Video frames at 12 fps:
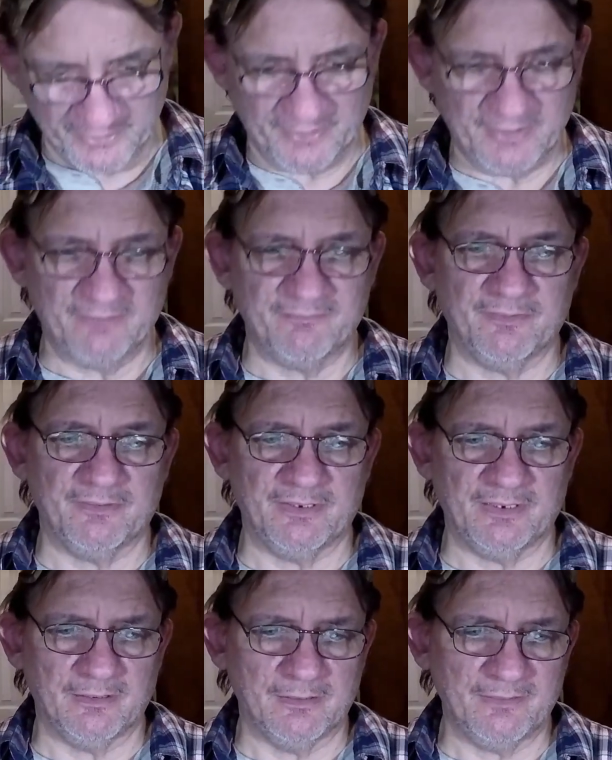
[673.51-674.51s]
give
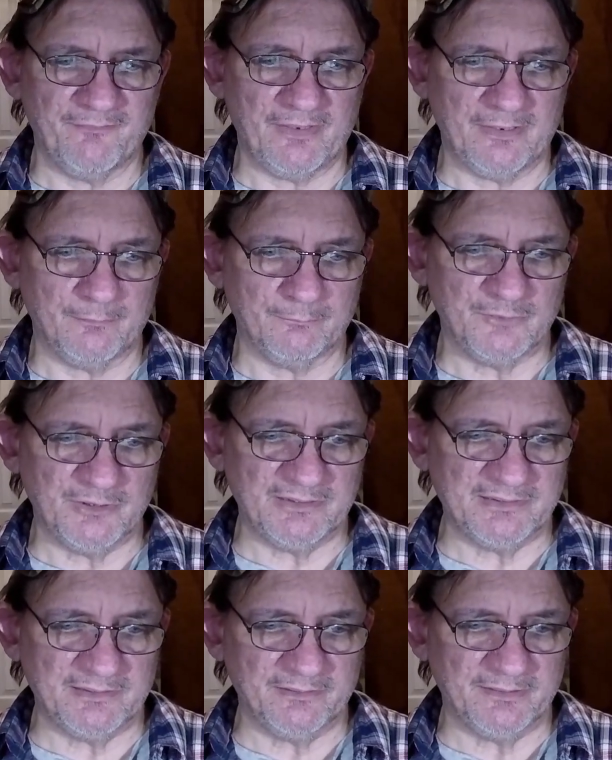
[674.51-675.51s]
you the Lithium G
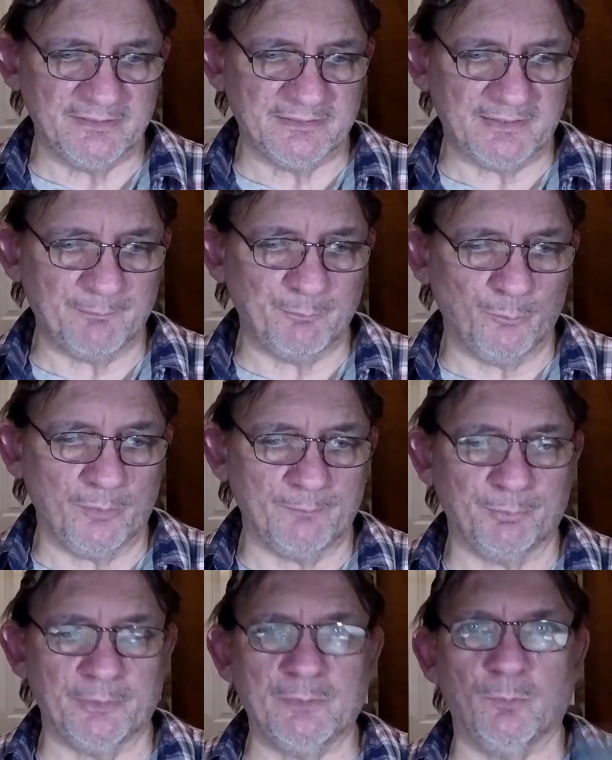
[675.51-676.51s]
Series Step 1
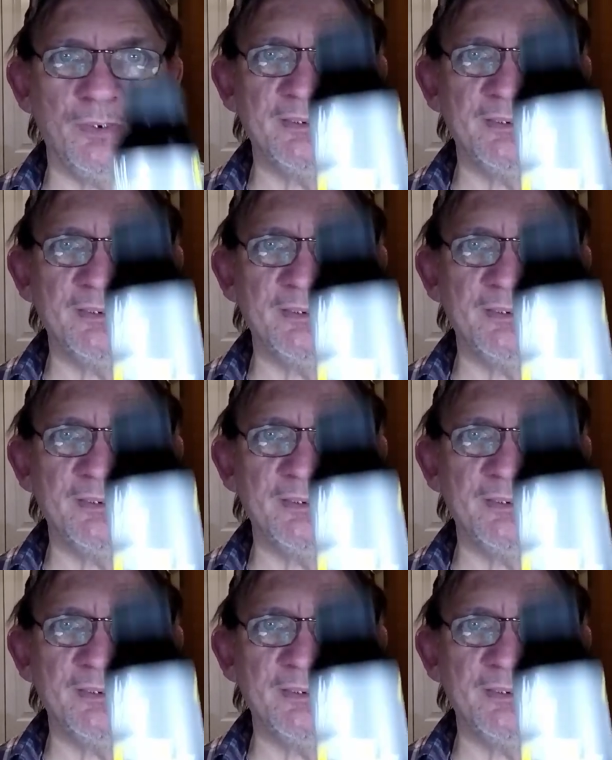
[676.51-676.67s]
pre-wash